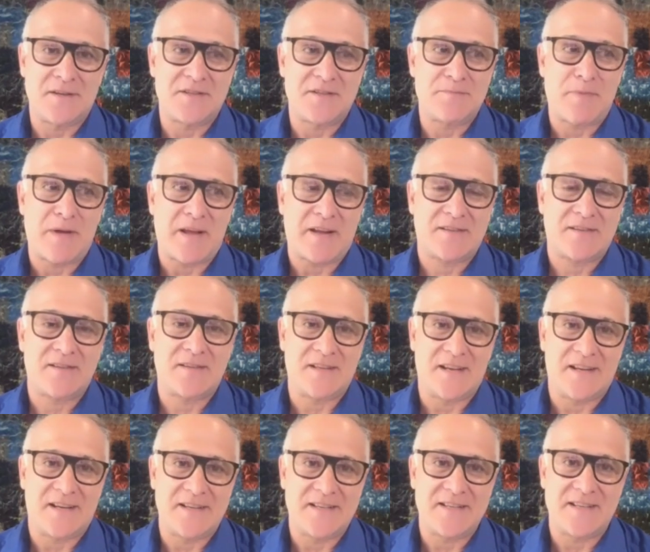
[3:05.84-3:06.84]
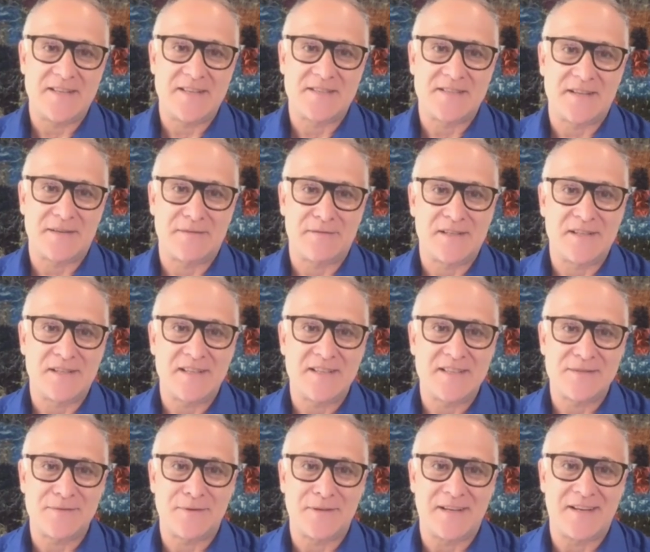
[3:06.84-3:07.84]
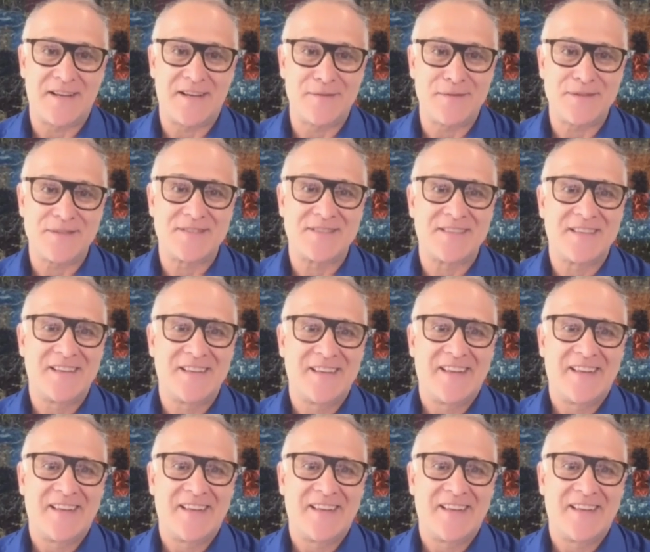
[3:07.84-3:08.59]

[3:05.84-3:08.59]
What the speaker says: goes back to the 1970s when I was